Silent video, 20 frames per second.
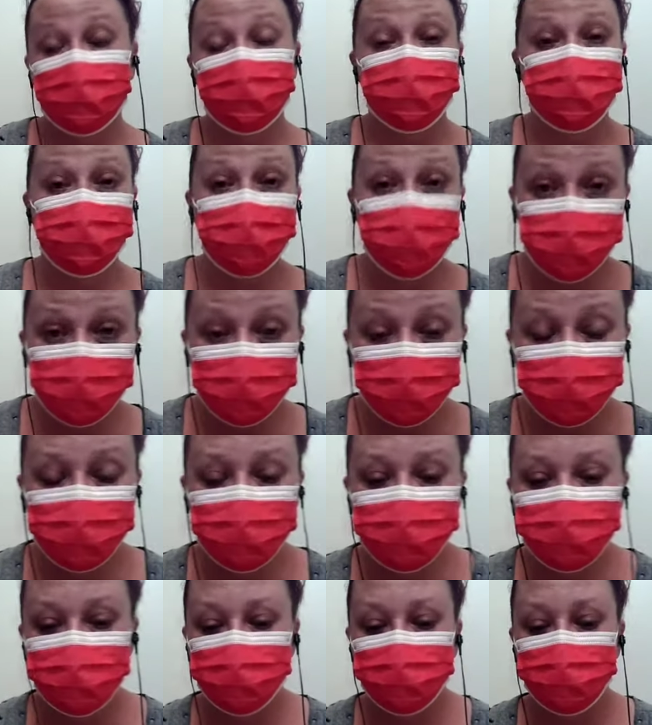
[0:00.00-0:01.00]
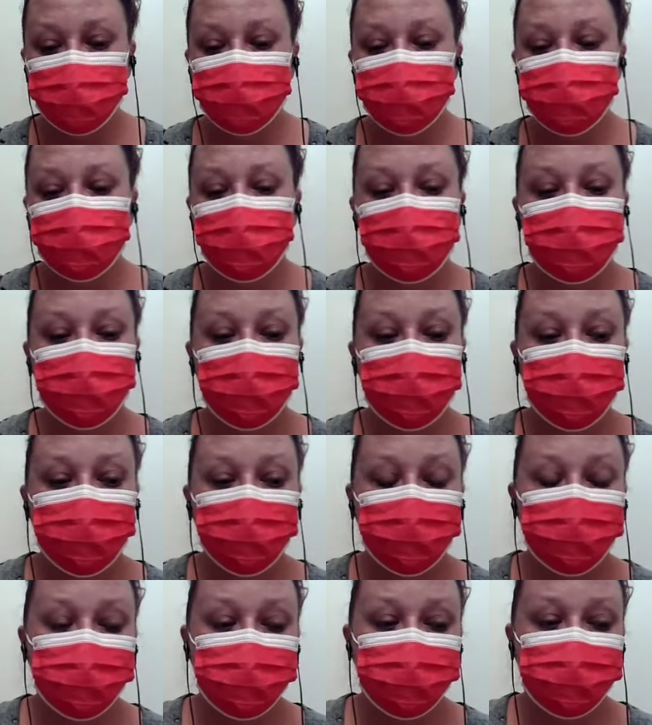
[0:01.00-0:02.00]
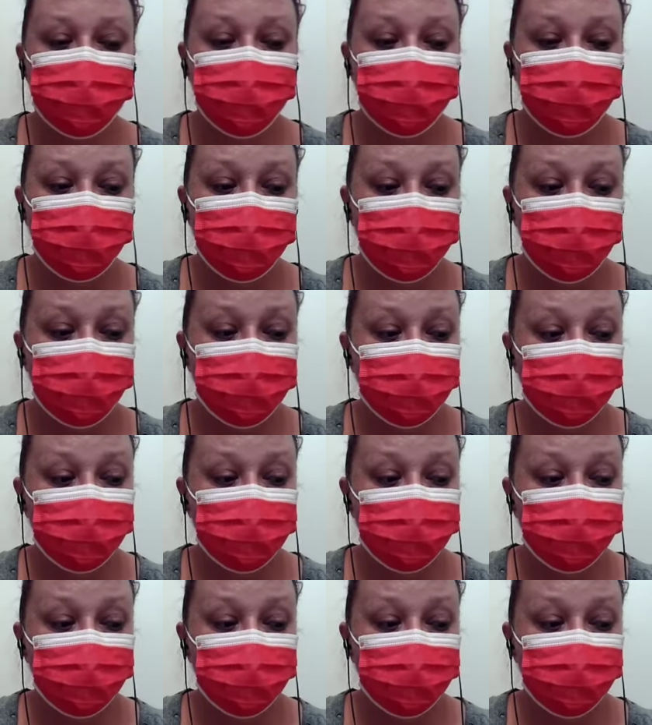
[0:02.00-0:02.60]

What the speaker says: movement, because personally, in my own personal opinion,